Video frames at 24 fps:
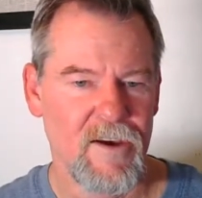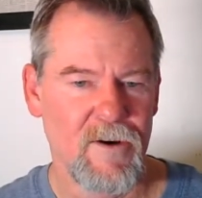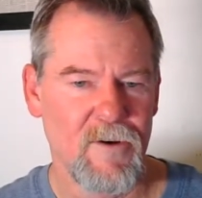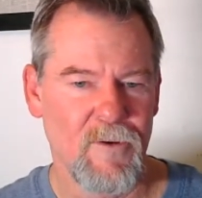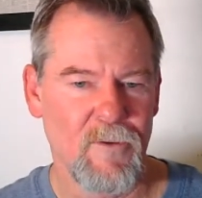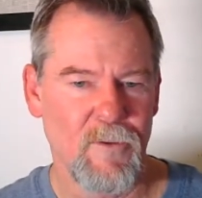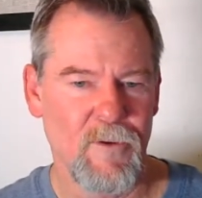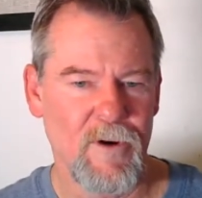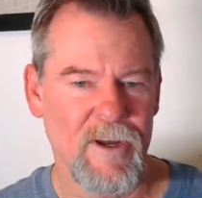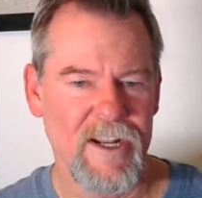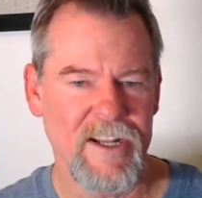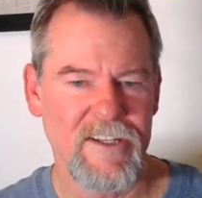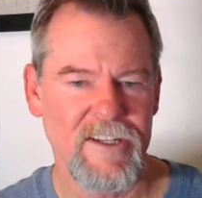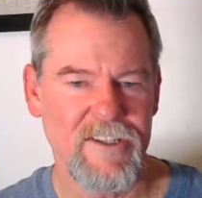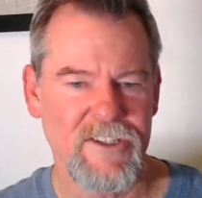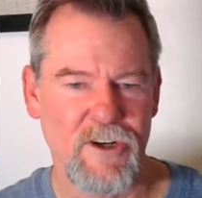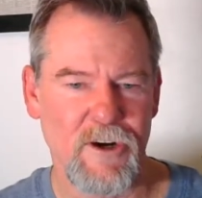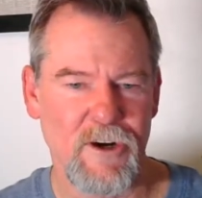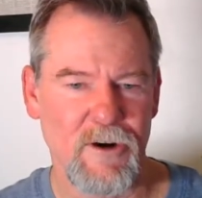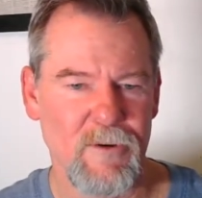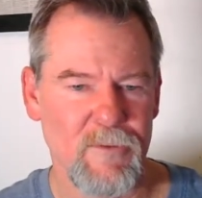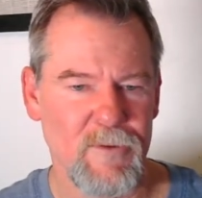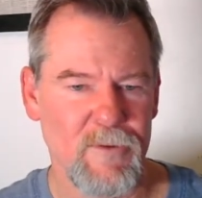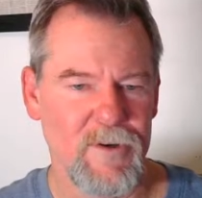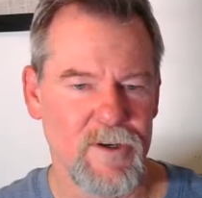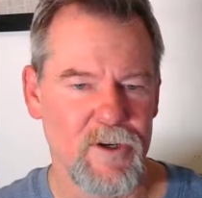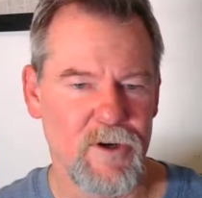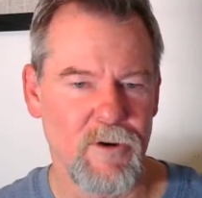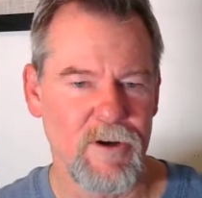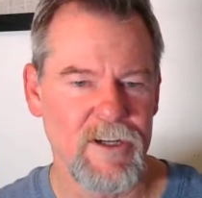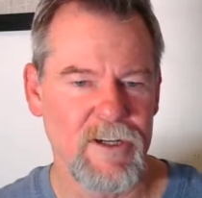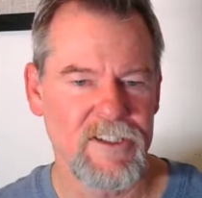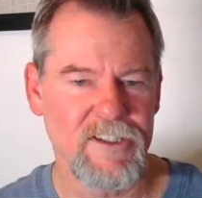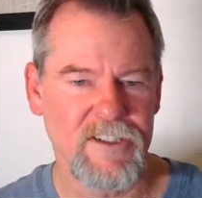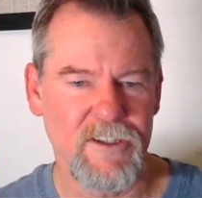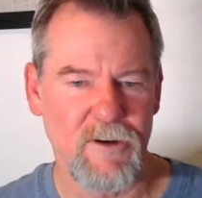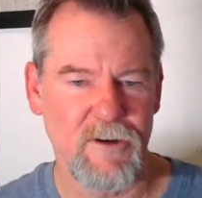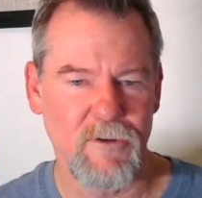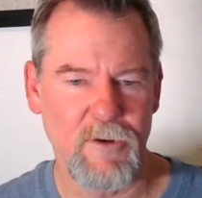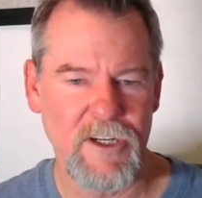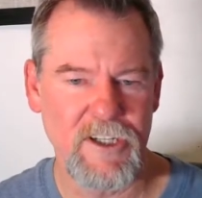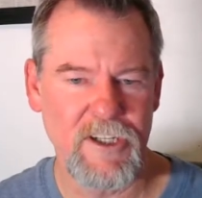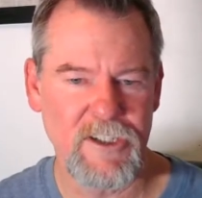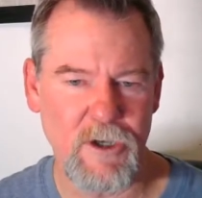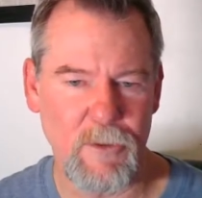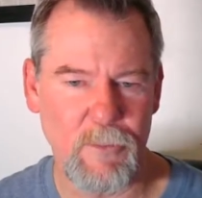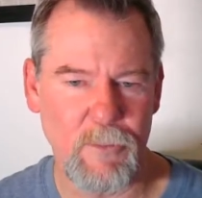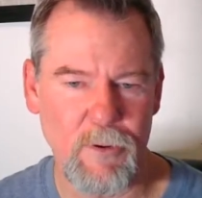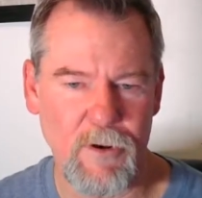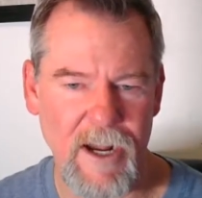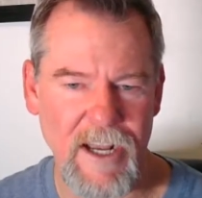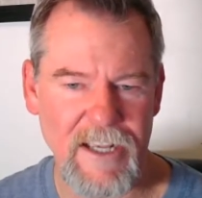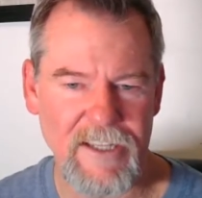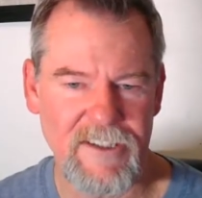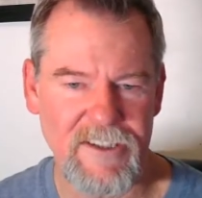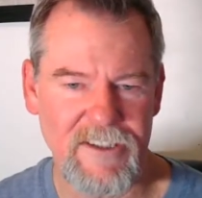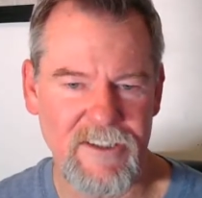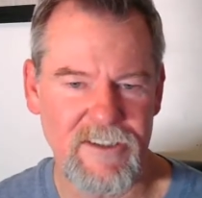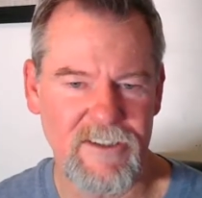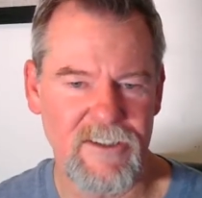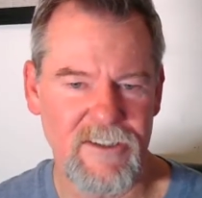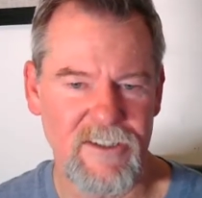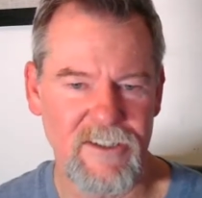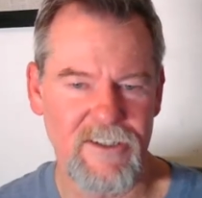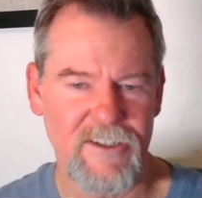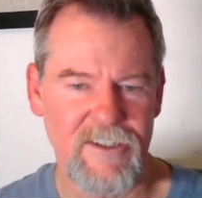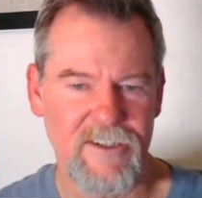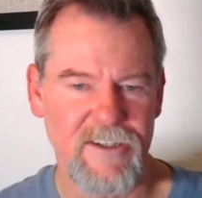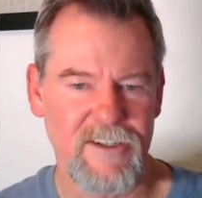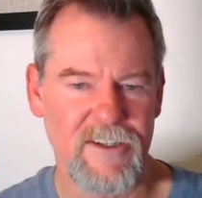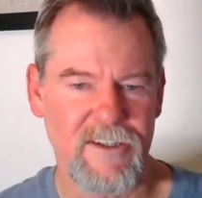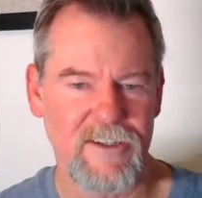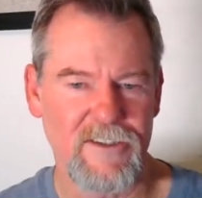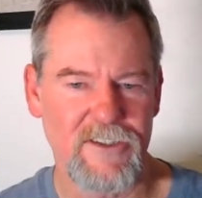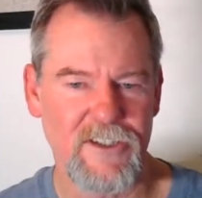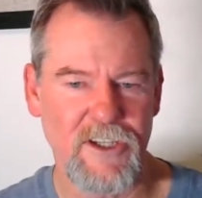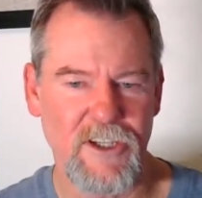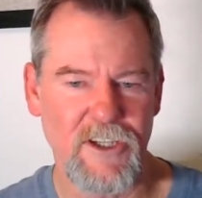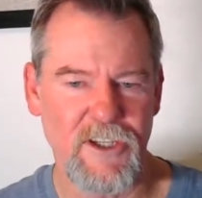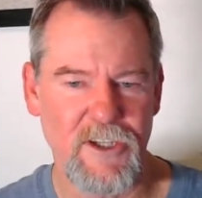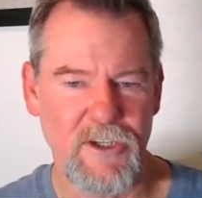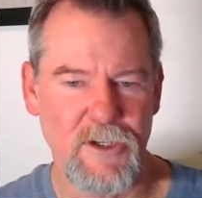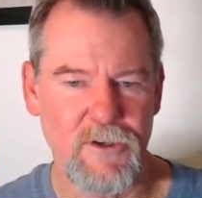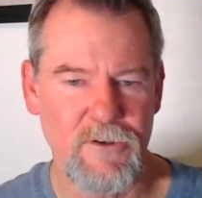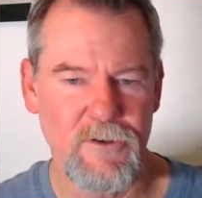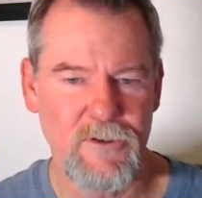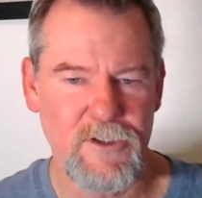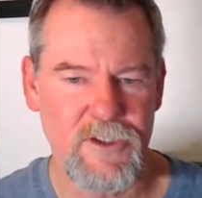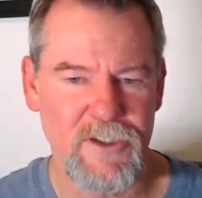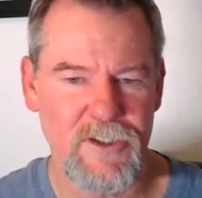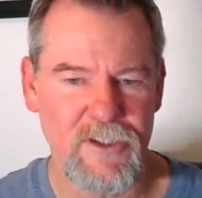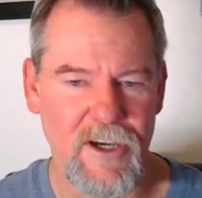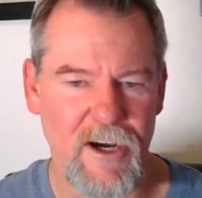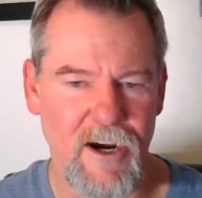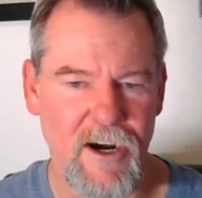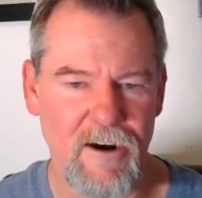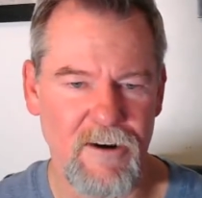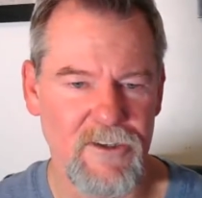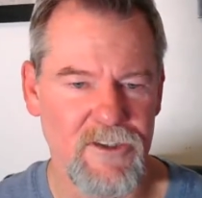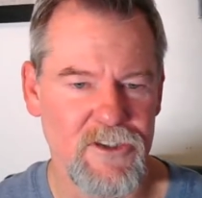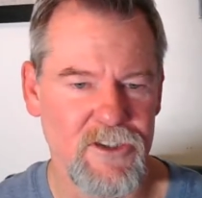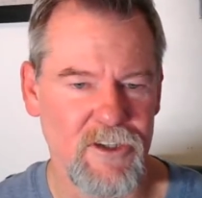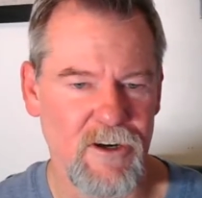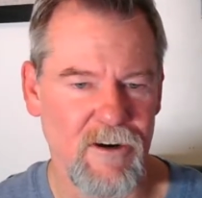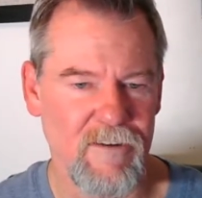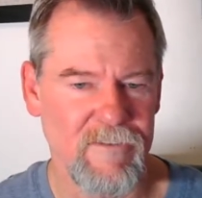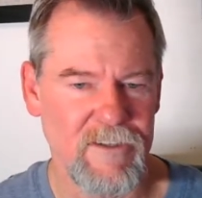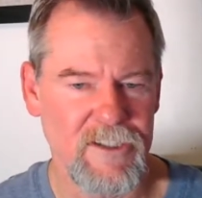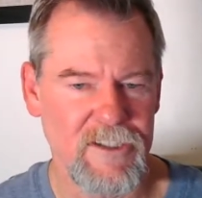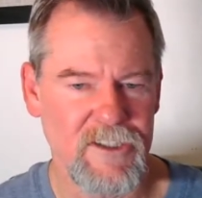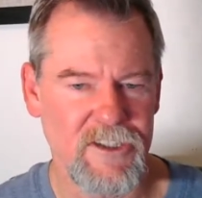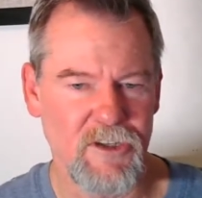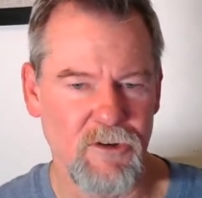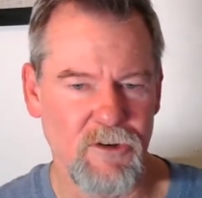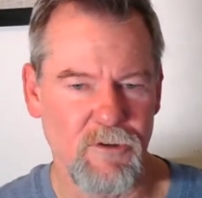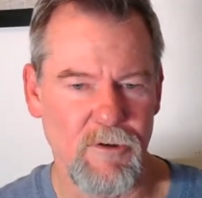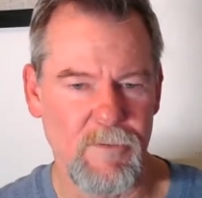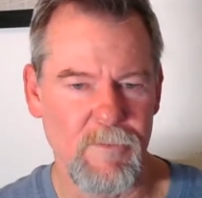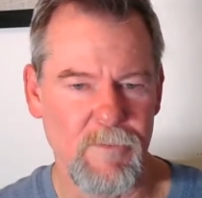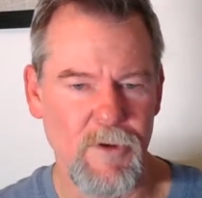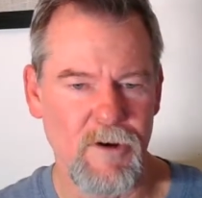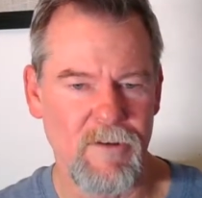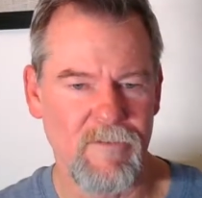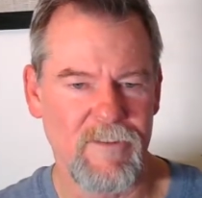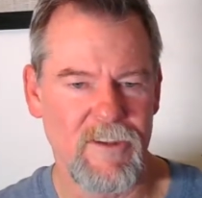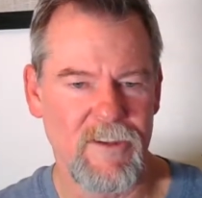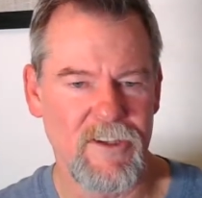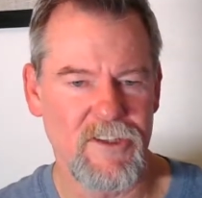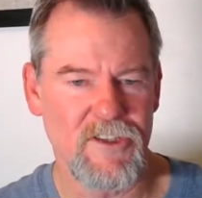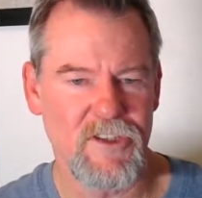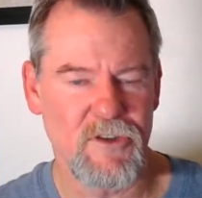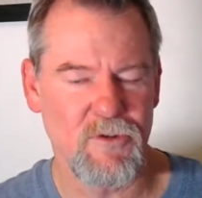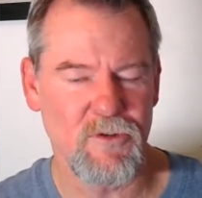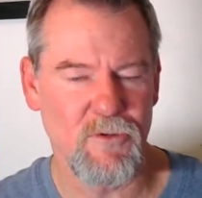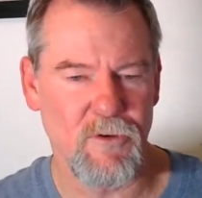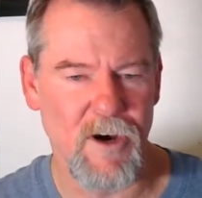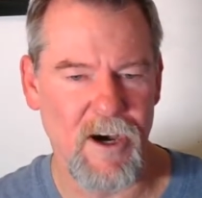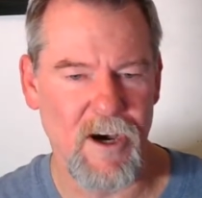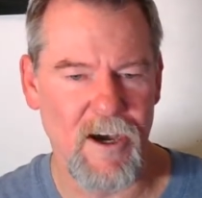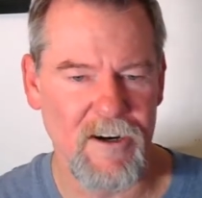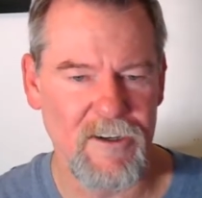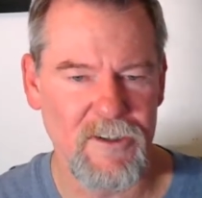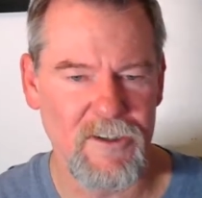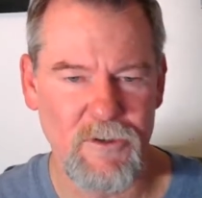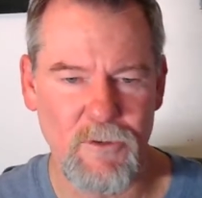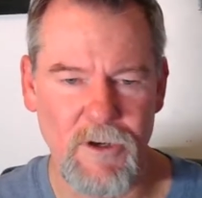What is your price to use our service to remove the squatters?